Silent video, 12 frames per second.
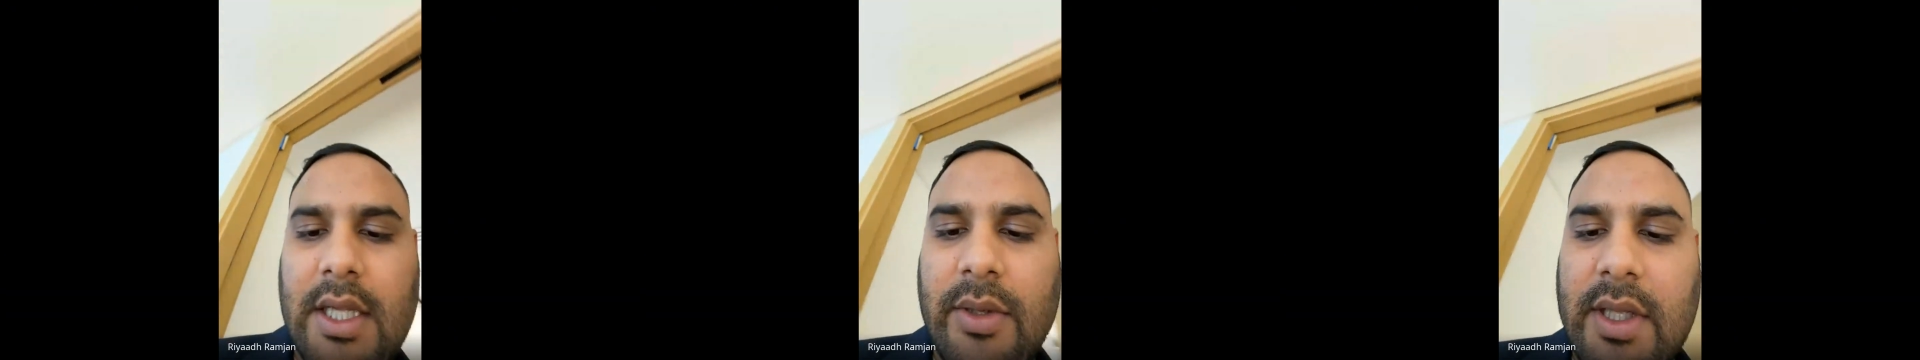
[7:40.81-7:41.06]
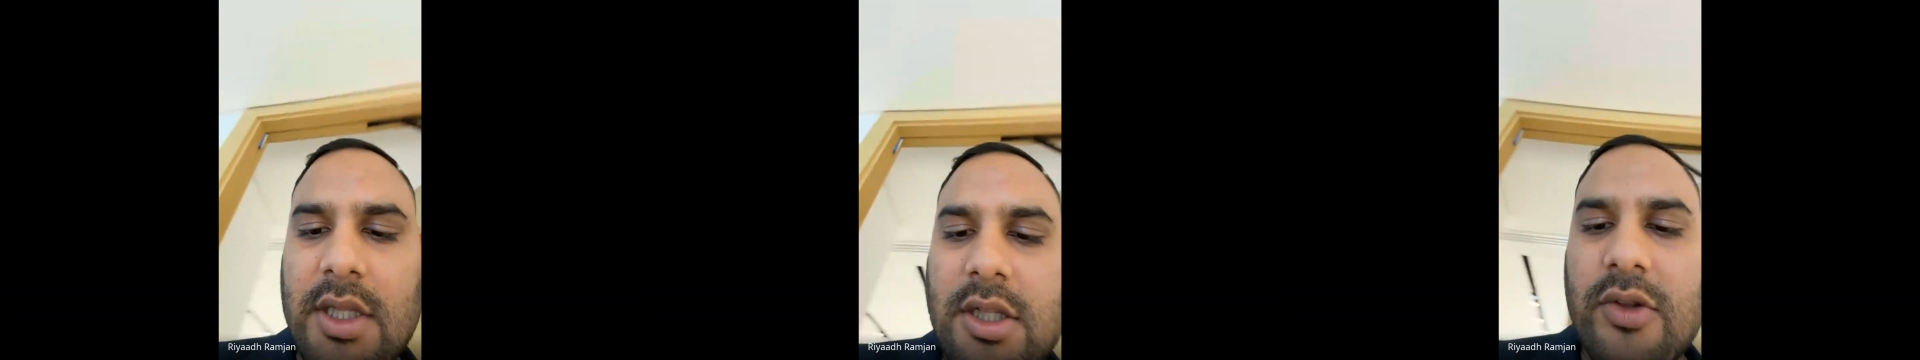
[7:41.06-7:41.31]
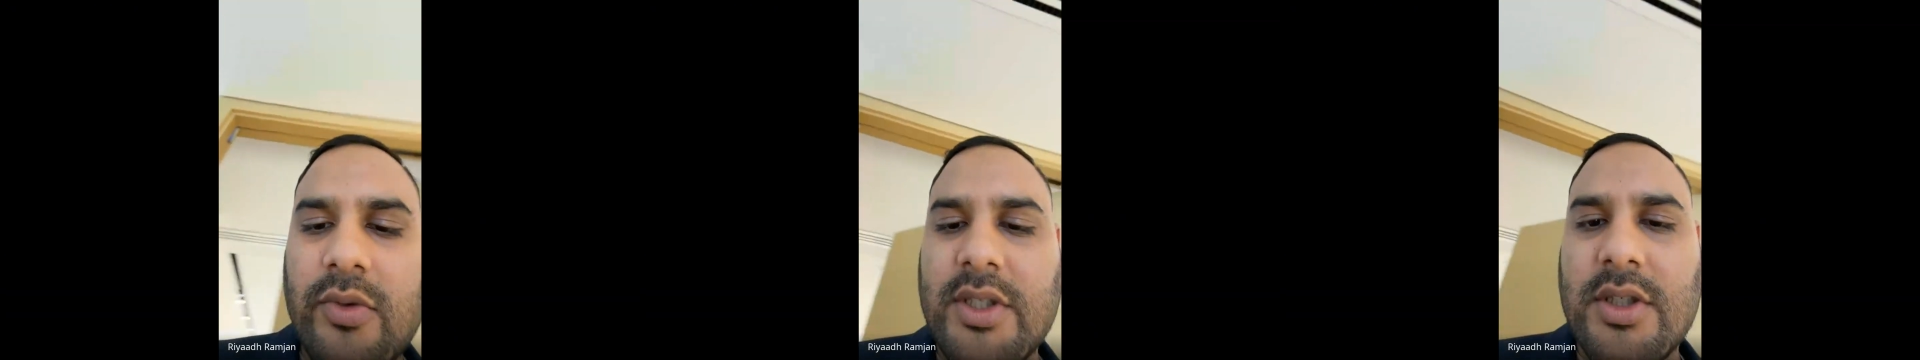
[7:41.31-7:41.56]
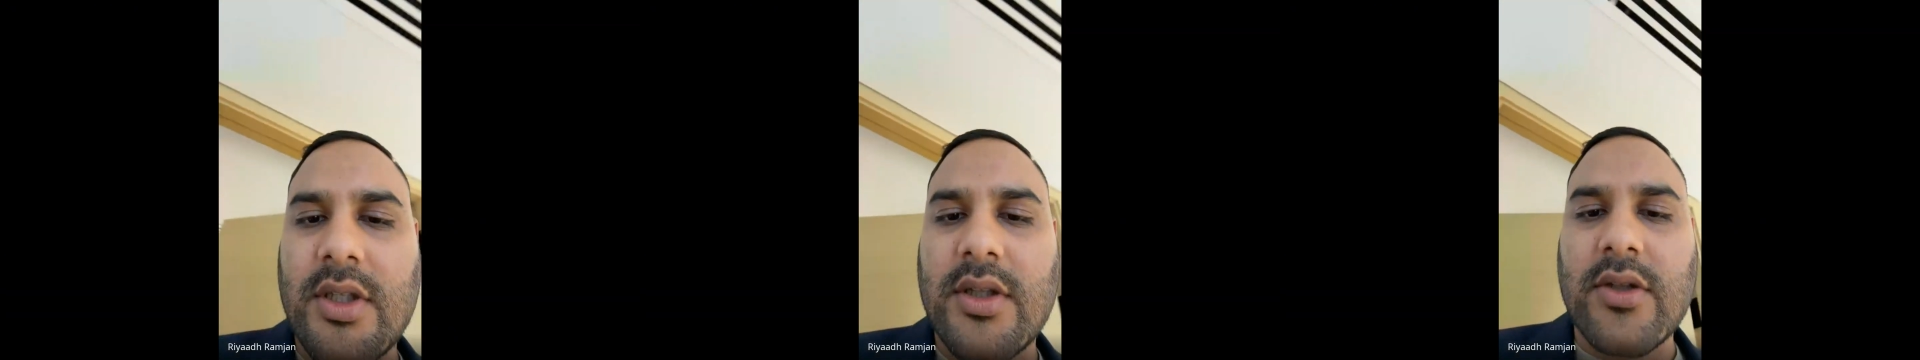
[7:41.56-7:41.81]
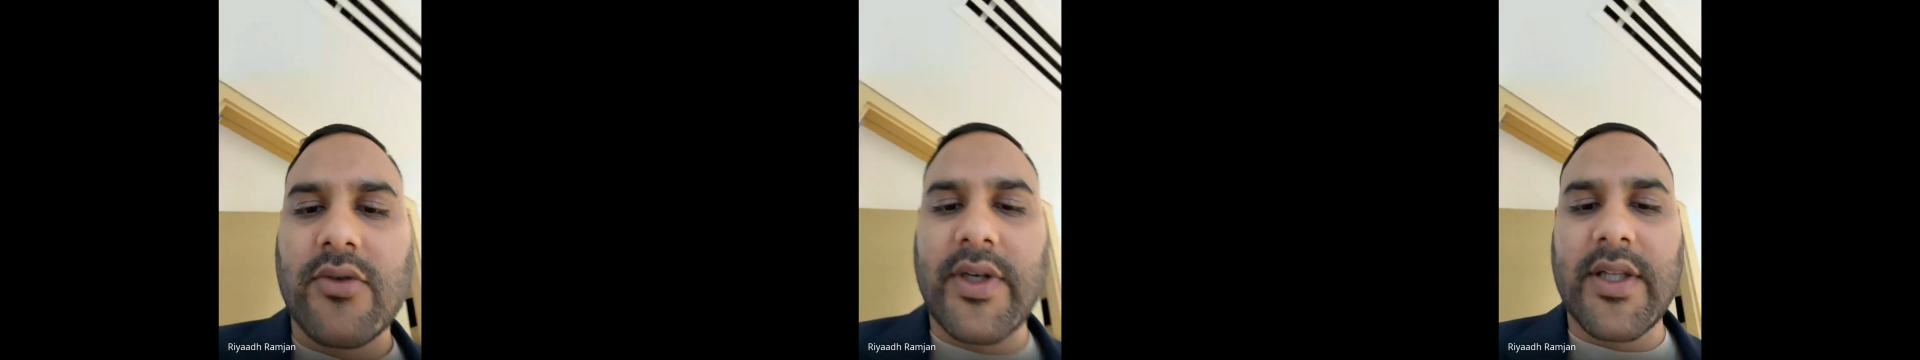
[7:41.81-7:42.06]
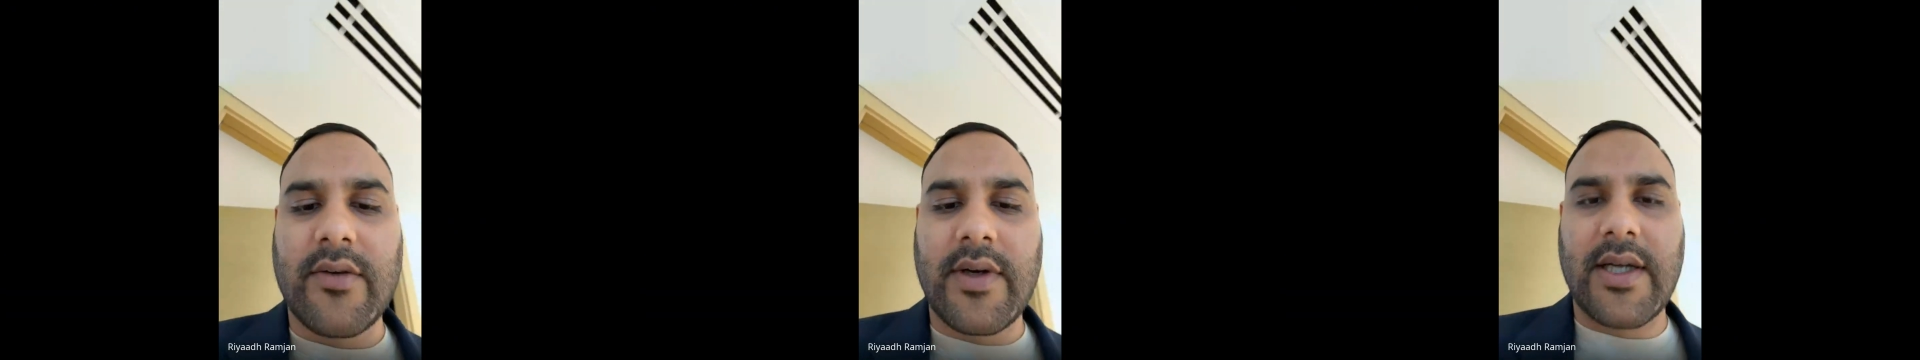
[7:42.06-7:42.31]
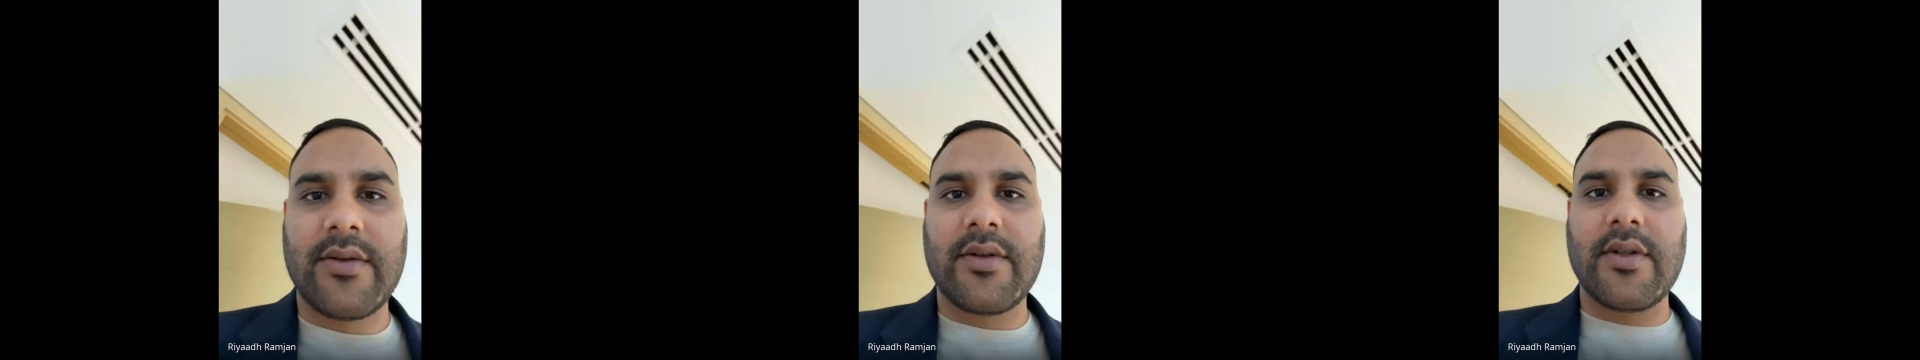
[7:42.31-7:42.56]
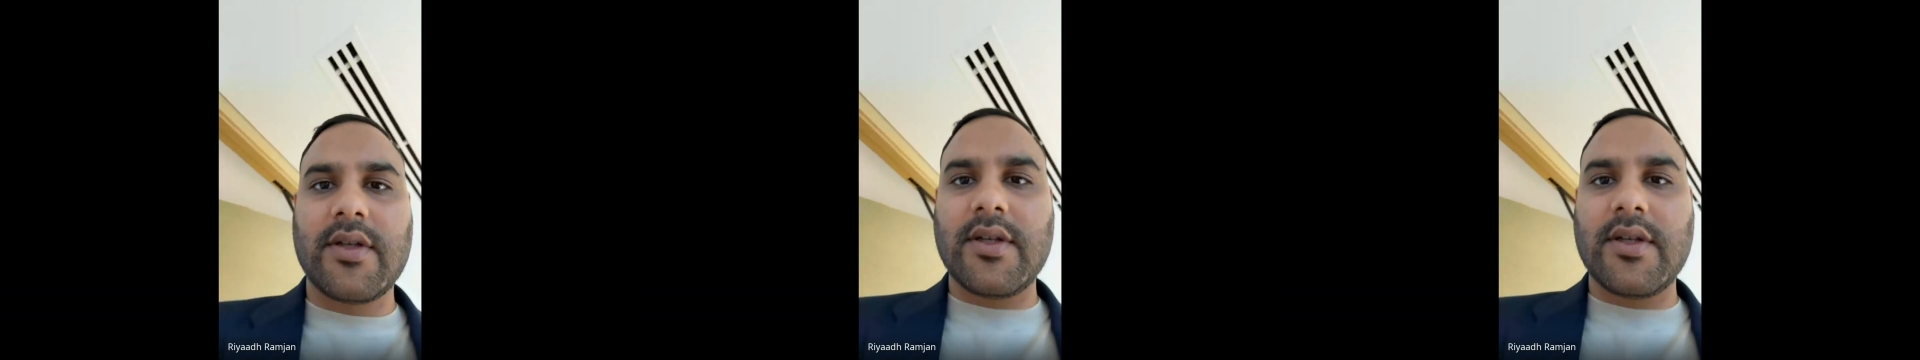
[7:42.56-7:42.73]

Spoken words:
I switch the screen around?